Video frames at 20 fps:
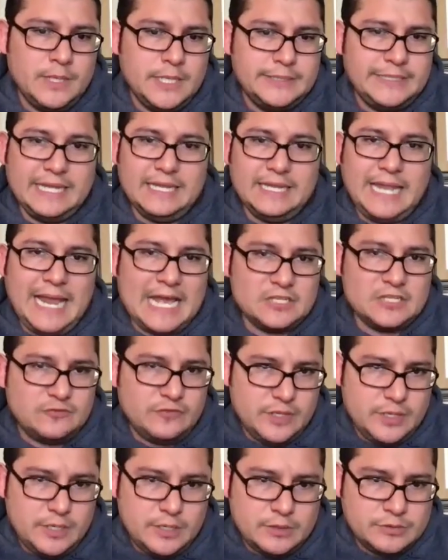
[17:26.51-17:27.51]
They last for
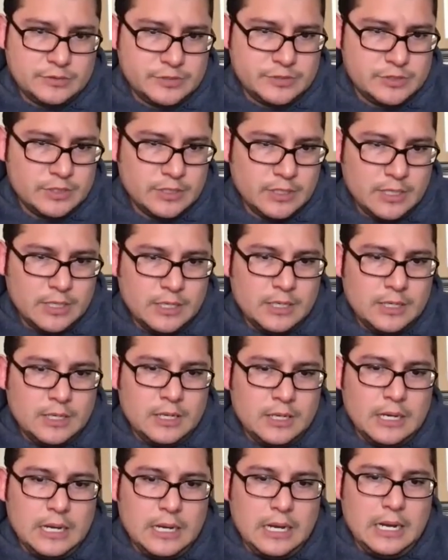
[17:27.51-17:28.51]
years.
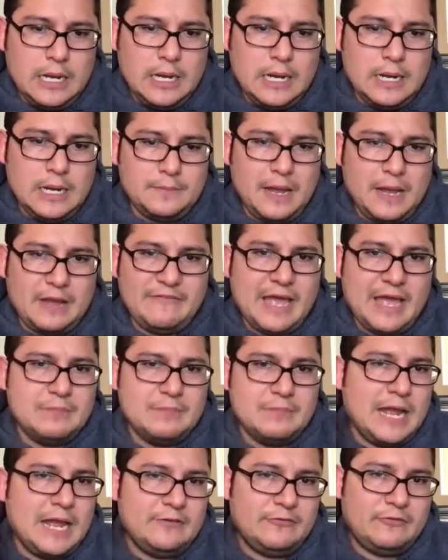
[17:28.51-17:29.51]
I've had
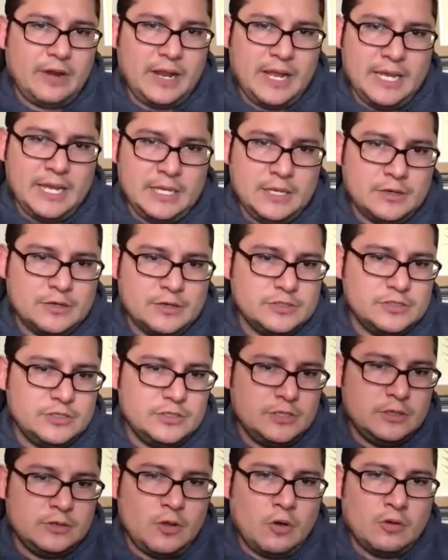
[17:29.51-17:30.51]
mine for 8 years.
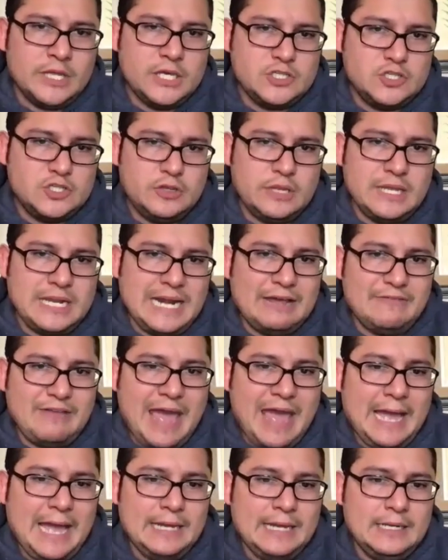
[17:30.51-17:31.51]
The only issue that I've
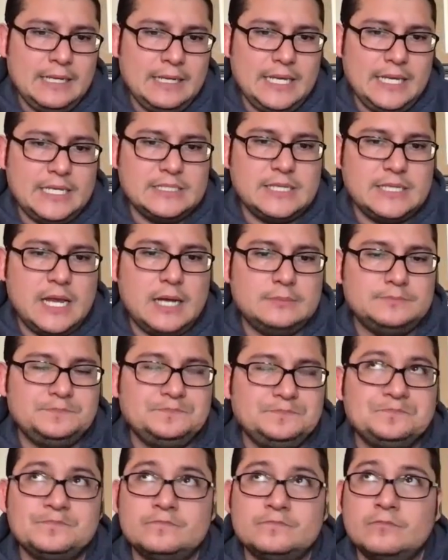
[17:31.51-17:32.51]
had is
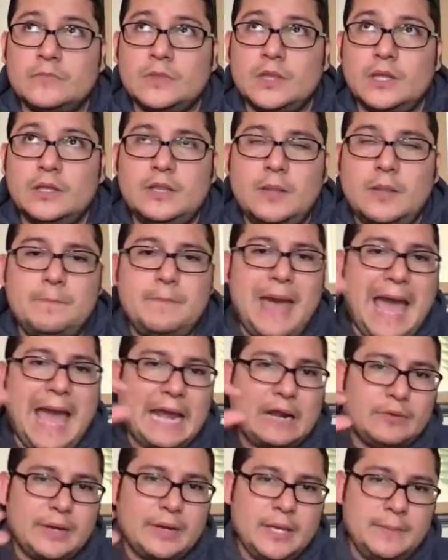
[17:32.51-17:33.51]
the
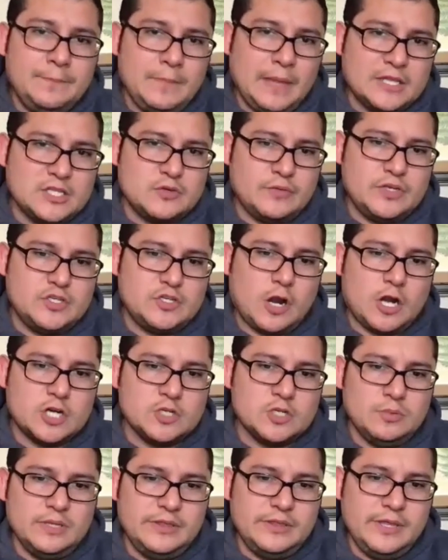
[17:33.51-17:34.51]
battery. It's
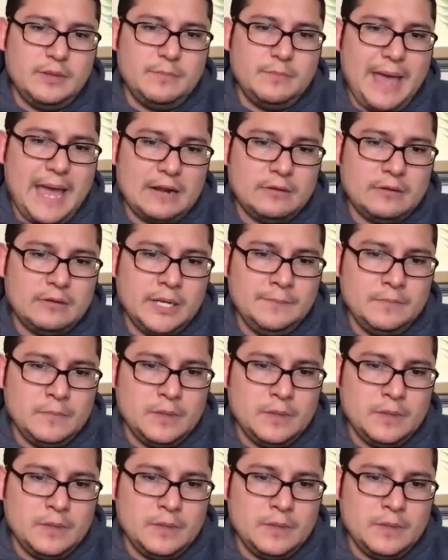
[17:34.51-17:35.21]
rechargeable lithium battery.